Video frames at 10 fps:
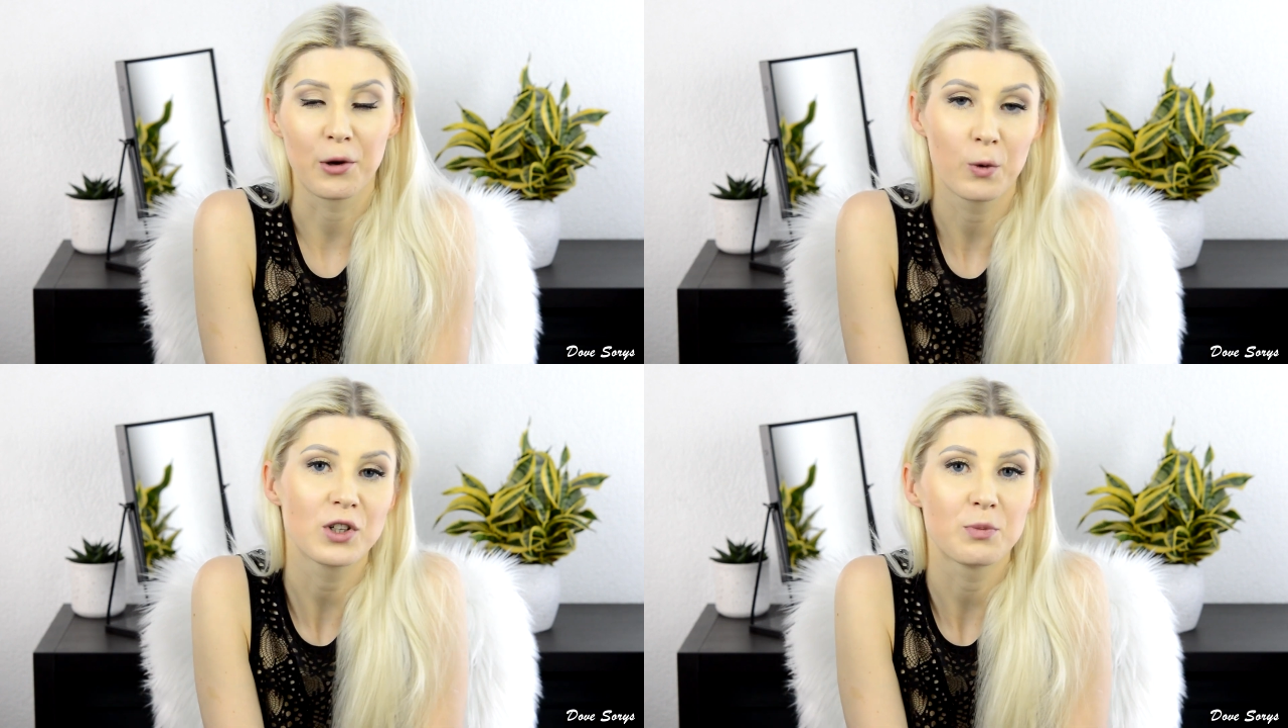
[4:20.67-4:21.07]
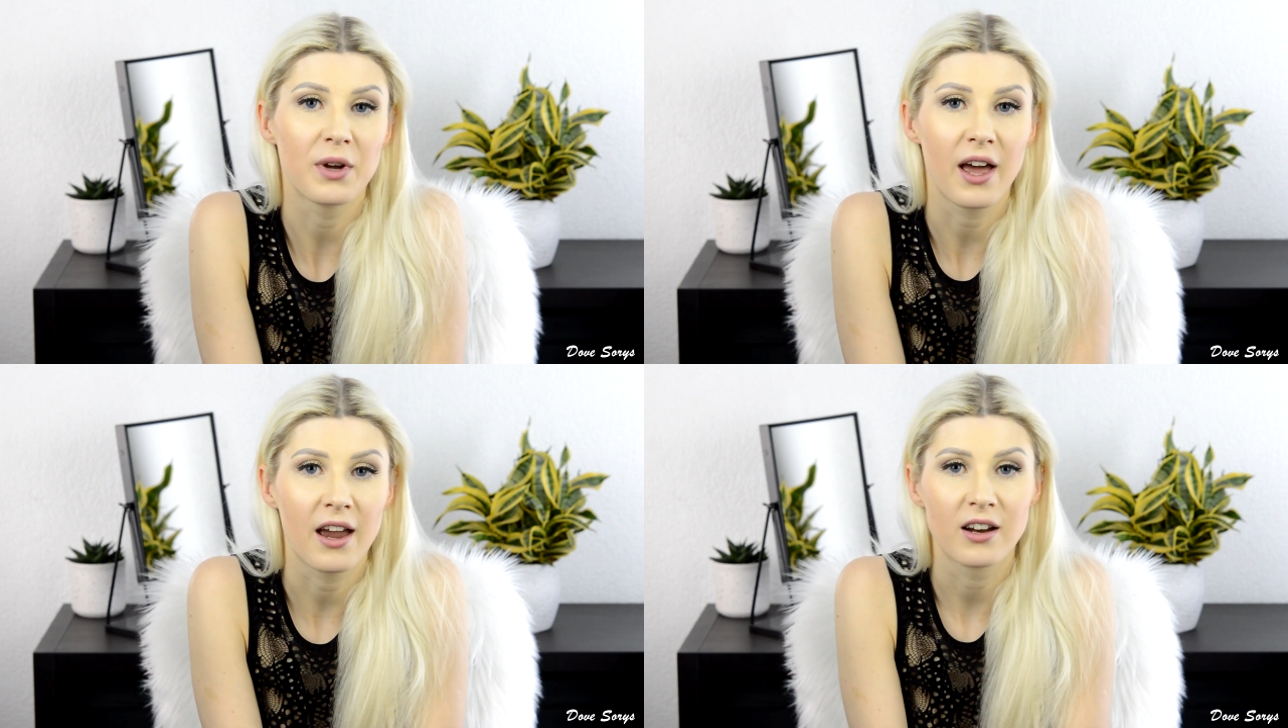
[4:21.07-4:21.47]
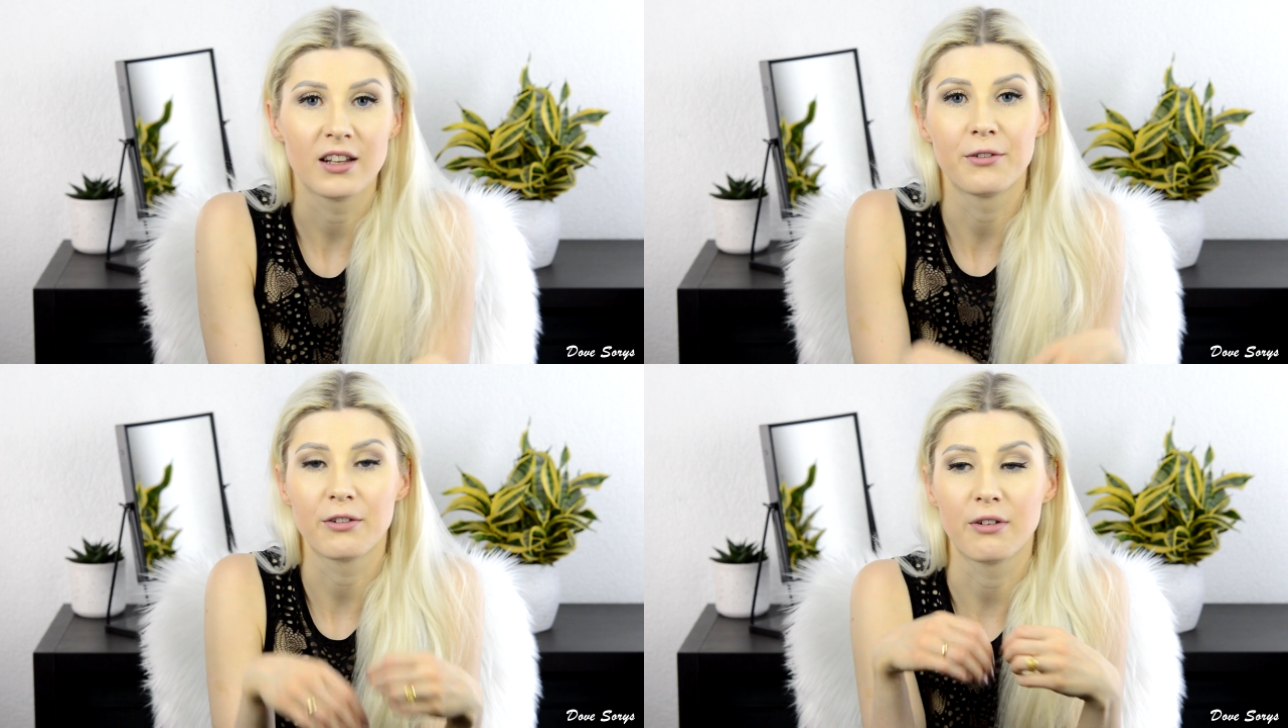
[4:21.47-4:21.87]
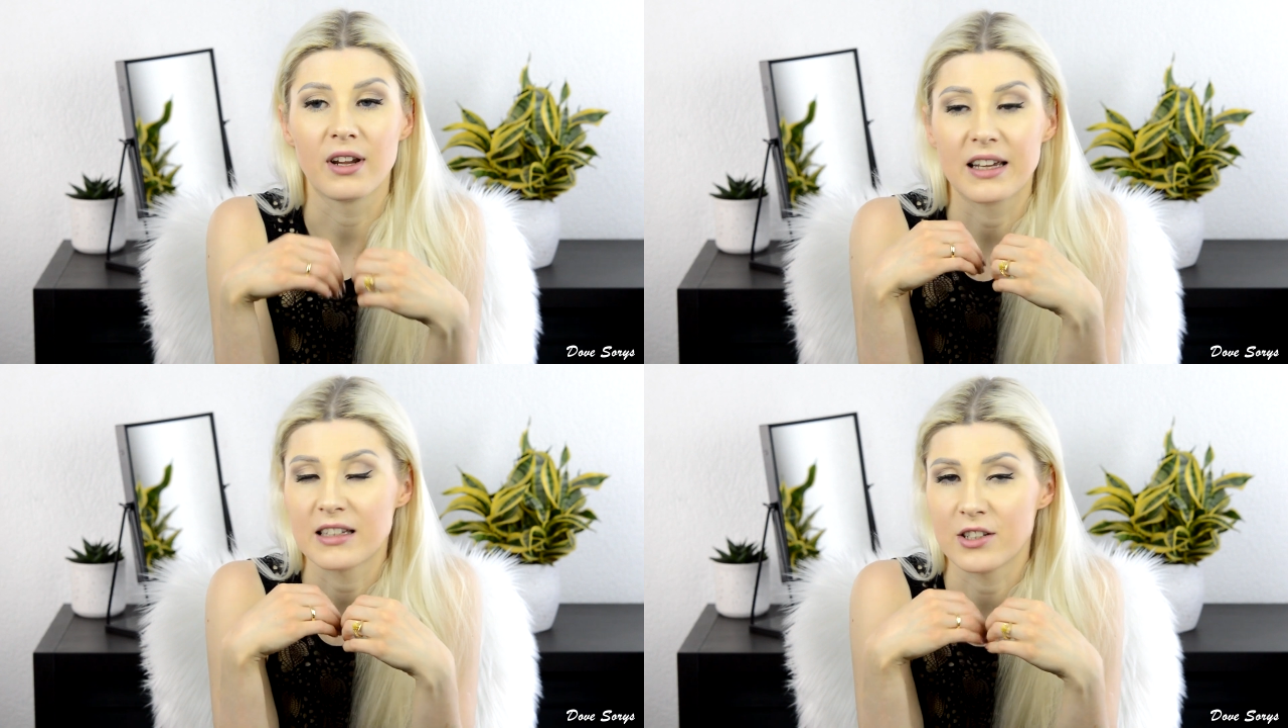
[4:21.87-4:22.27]
I wash my hair and
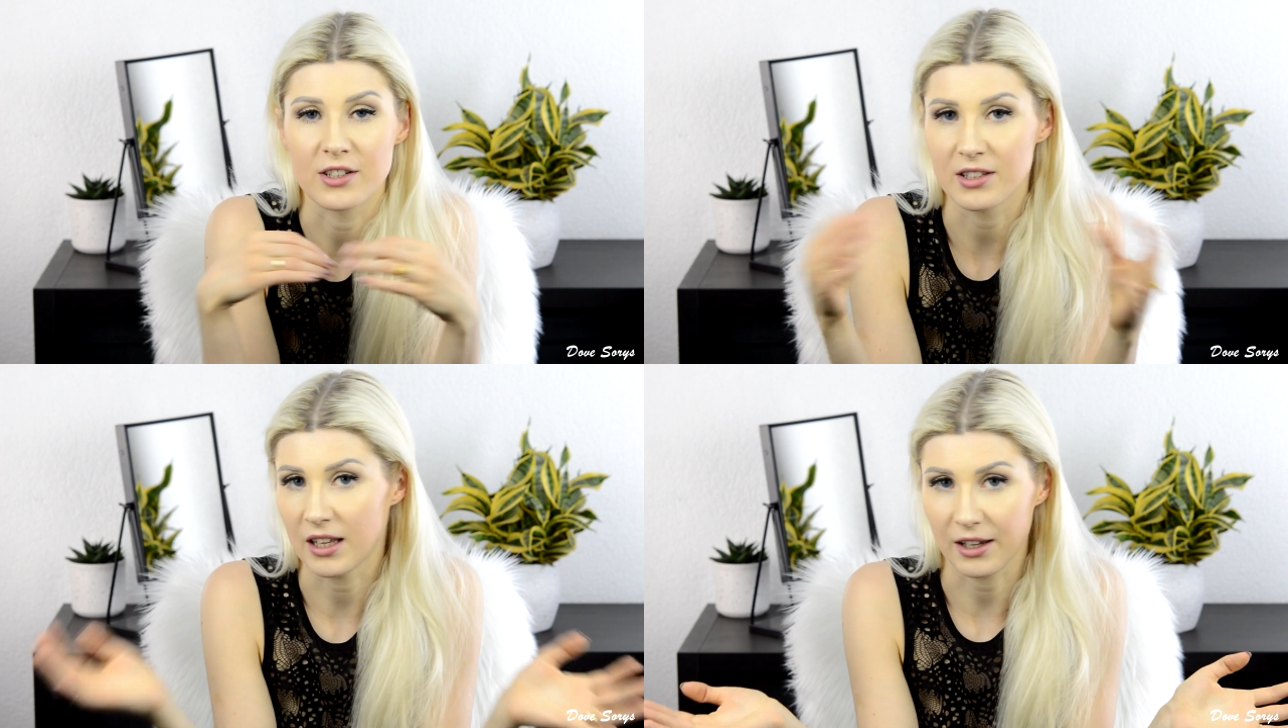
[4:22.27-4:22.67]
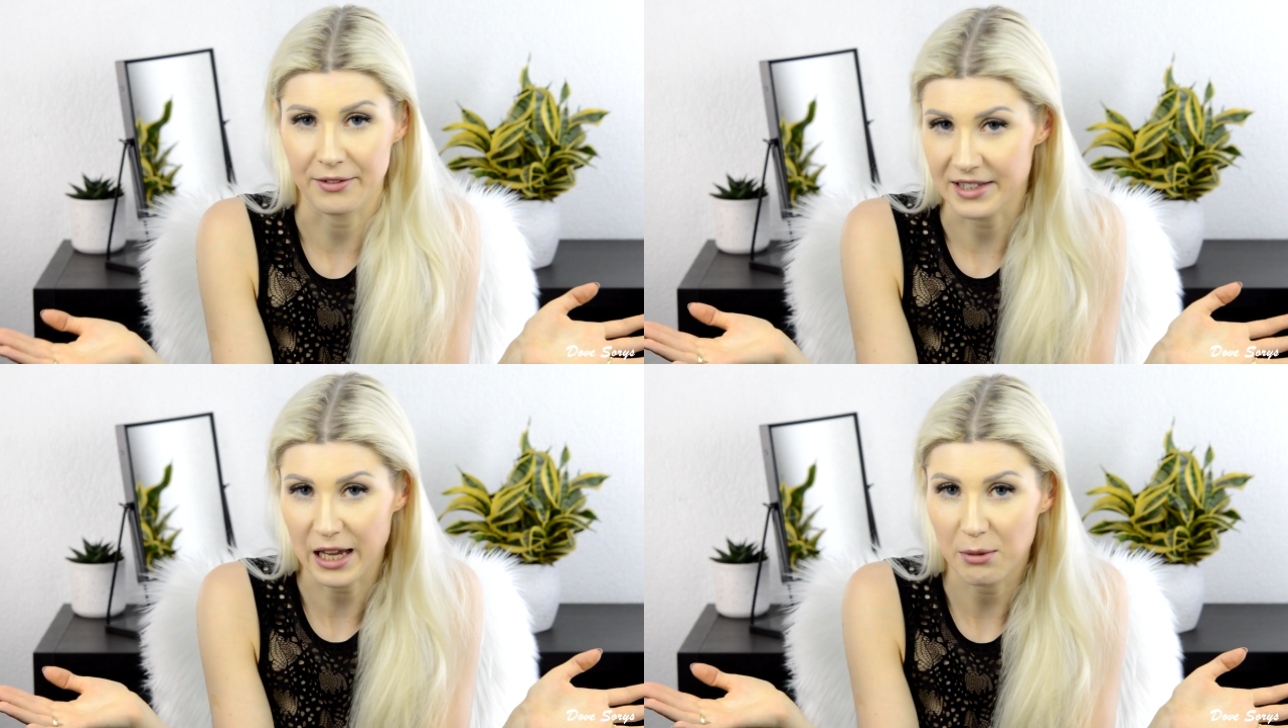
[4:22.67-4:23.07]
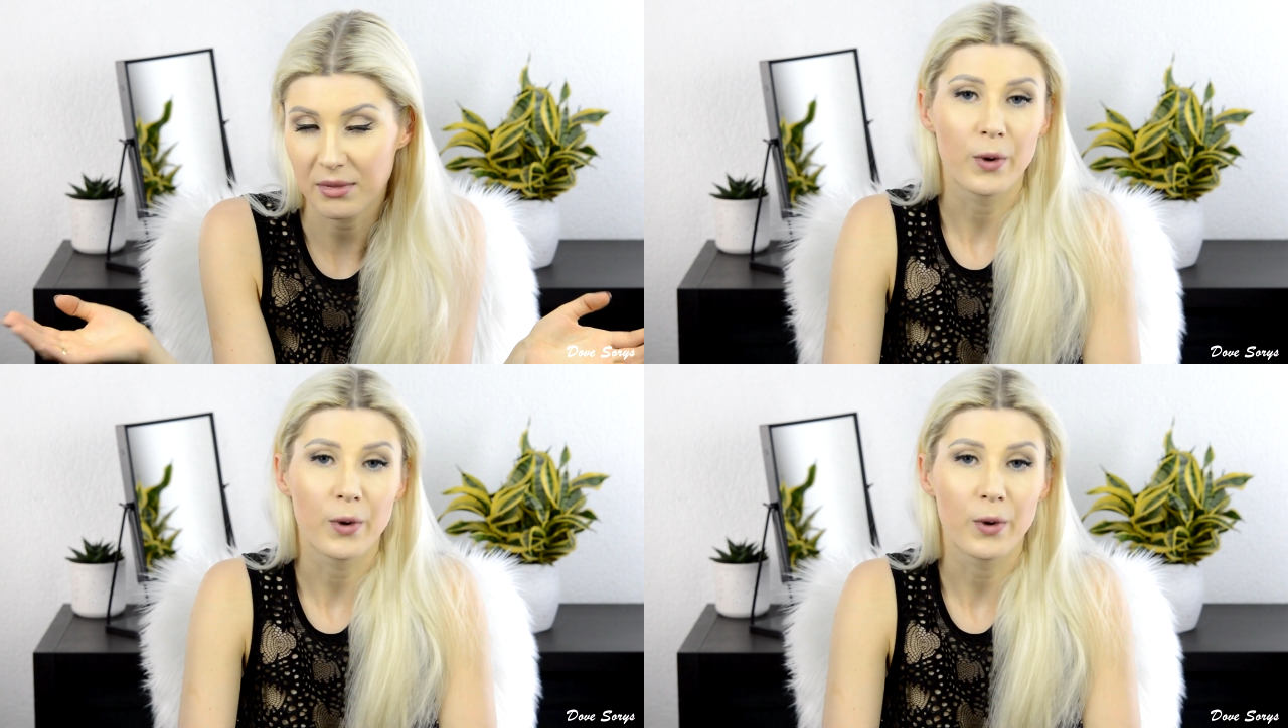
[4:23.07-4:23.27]
everything is just like the same.